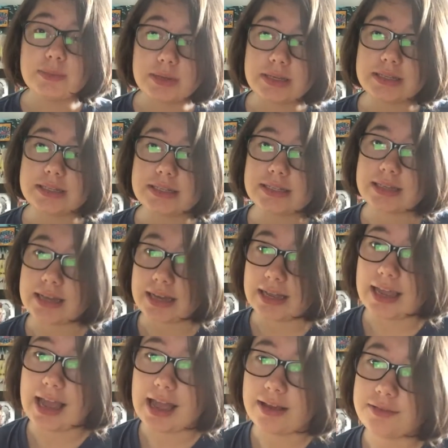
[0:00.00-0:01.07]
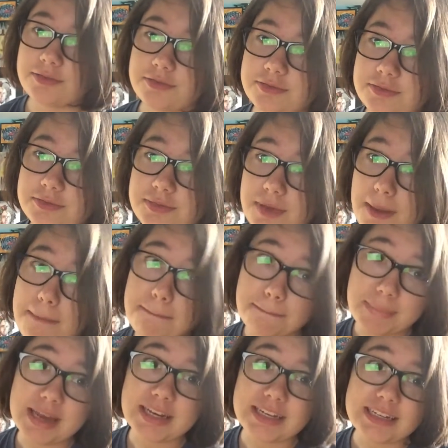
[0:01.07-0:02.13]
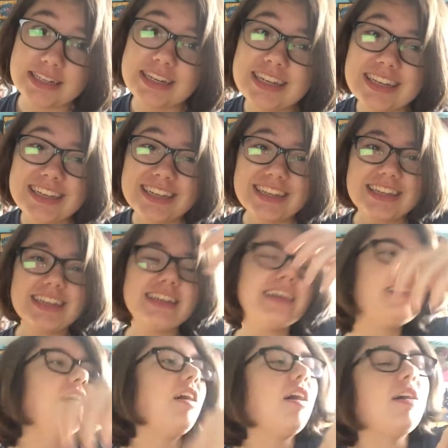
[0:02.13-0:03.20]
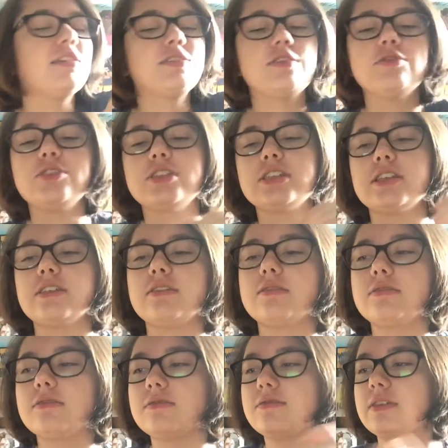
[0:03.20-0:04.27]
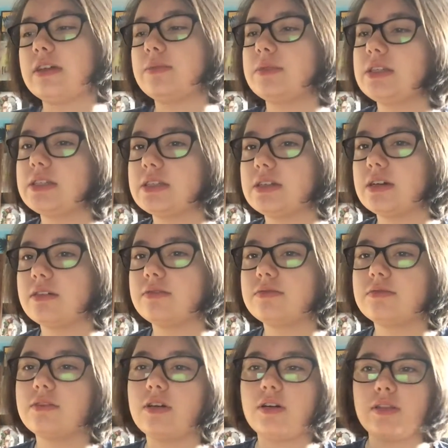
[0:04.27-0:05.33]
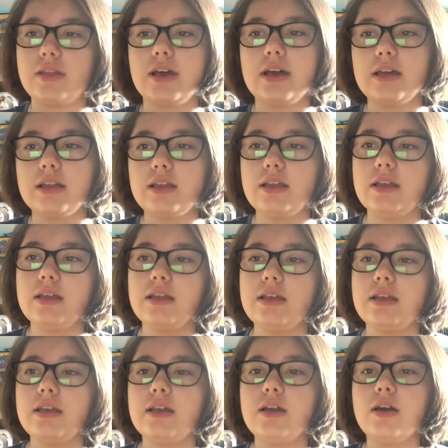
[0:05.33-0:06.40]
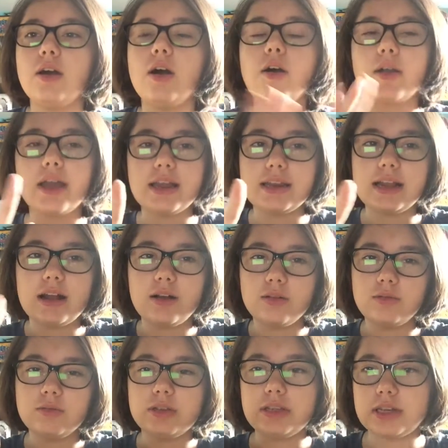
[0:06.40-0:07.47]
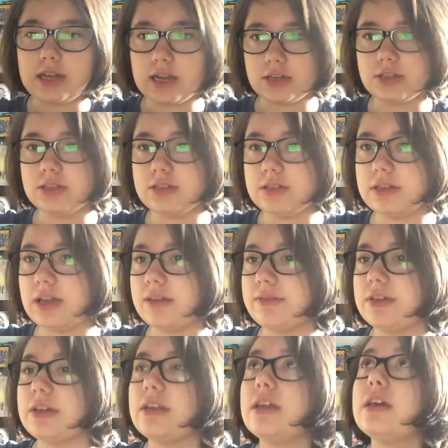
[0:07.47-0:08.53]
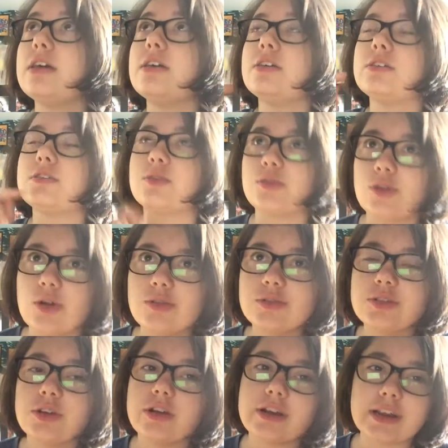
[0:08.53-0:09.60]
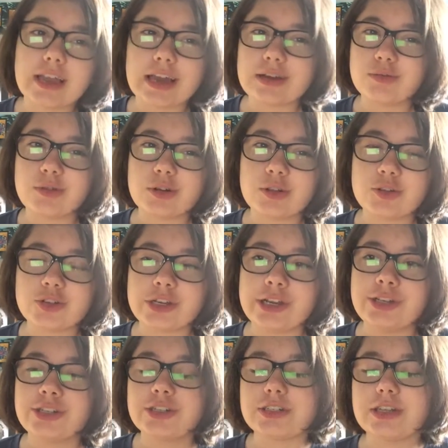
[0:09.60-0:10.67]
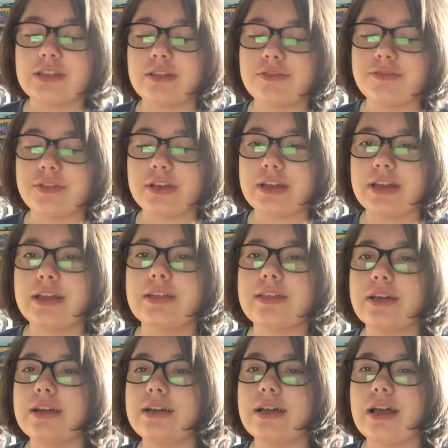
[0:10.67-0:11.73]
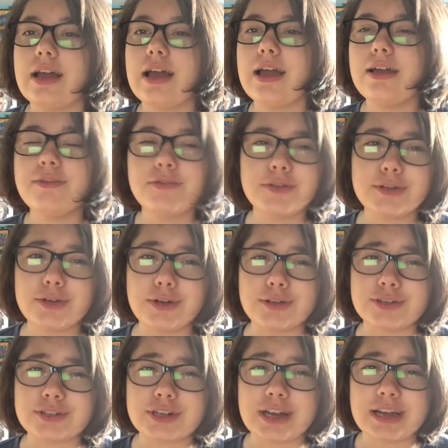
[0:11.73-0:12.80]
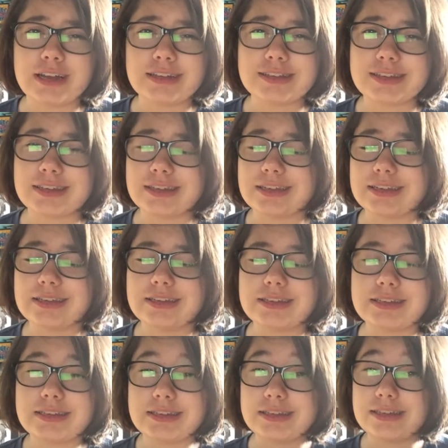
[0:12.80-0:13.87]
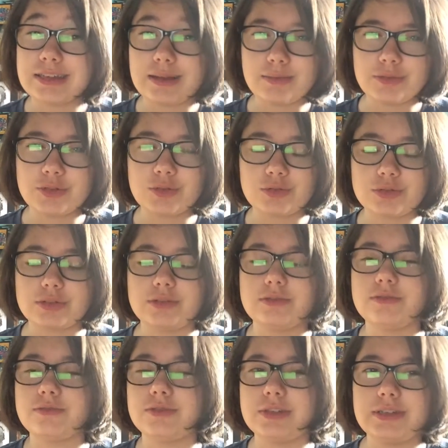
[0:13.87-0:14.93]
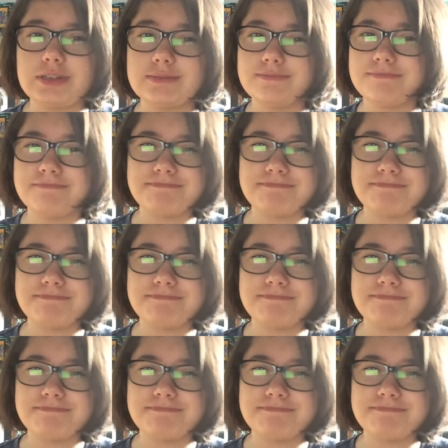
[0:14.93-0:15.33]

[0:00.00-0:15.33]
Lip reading: because I have many. Also just like family stuff, all that. Okay, now we can actually dive in. So ghosts are again one of those creatures like the Fae that every culture has like some sort of like